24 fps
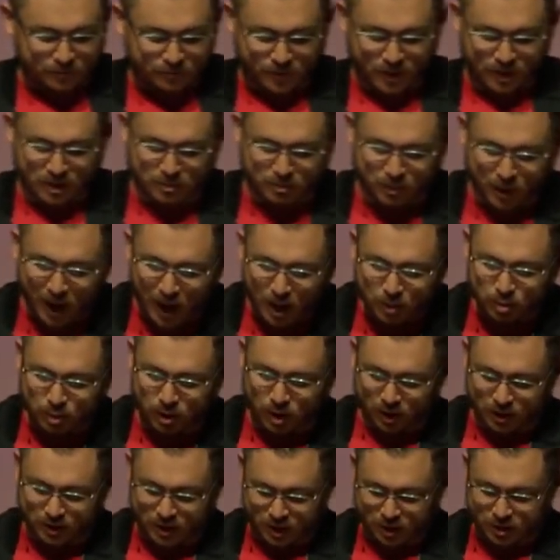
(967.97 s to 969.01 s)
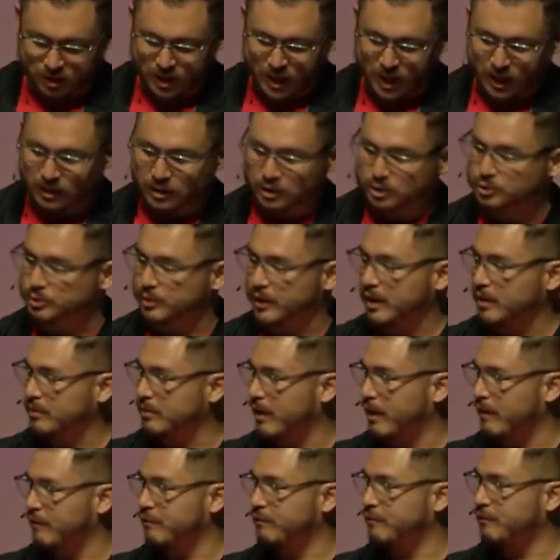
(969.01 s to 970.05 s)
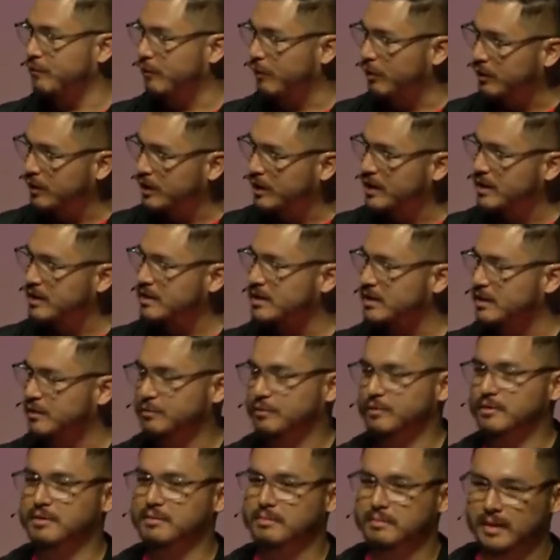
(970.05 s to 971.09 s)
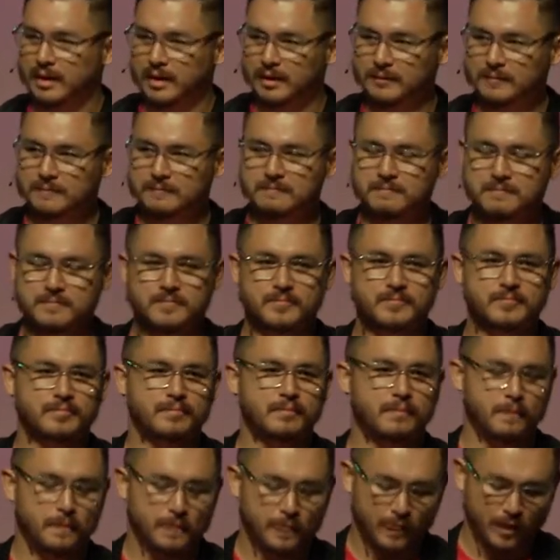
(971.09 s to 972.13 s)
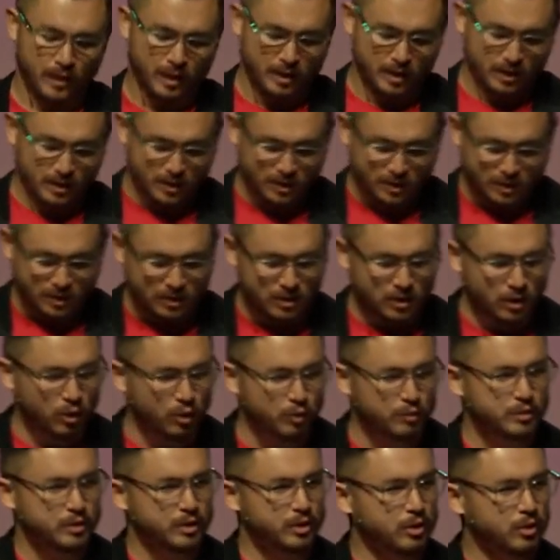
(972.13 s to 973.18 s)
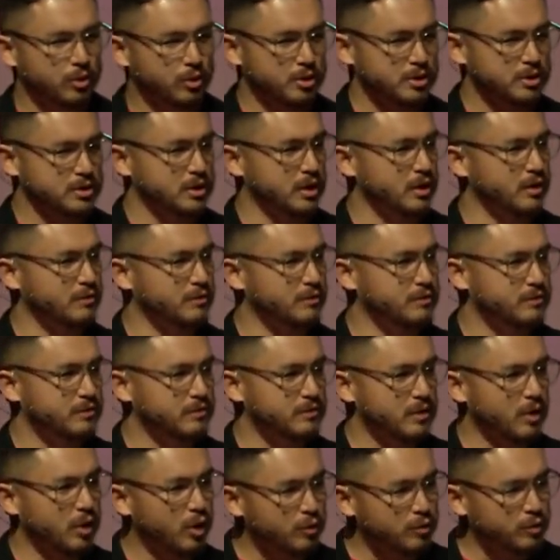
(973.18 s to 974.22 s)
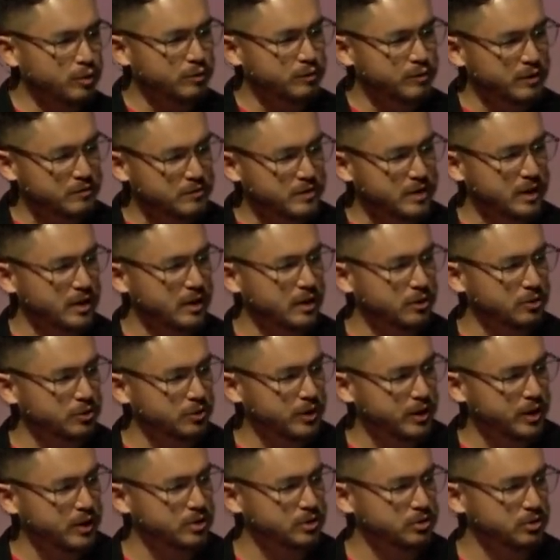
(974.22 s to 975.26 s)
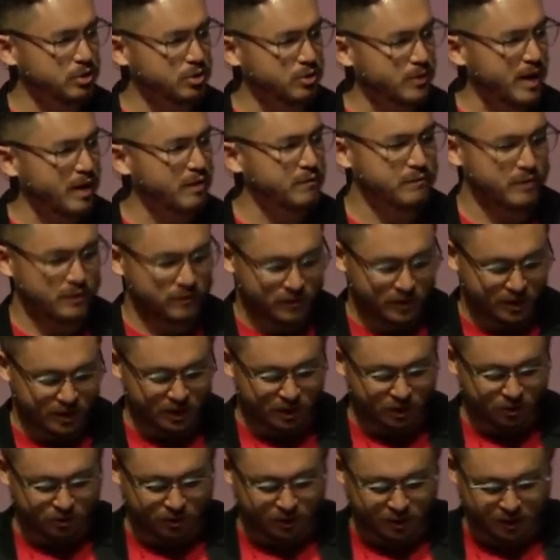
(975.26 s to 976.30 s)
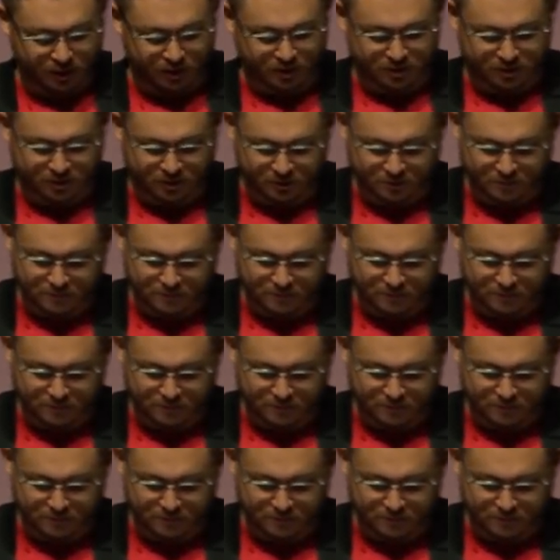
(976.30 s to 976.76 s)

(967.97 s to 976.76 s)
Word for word: Now, the Bible, on the other hand, is written by 40 different men over the course of over 1,500 years, or around 1,500 years.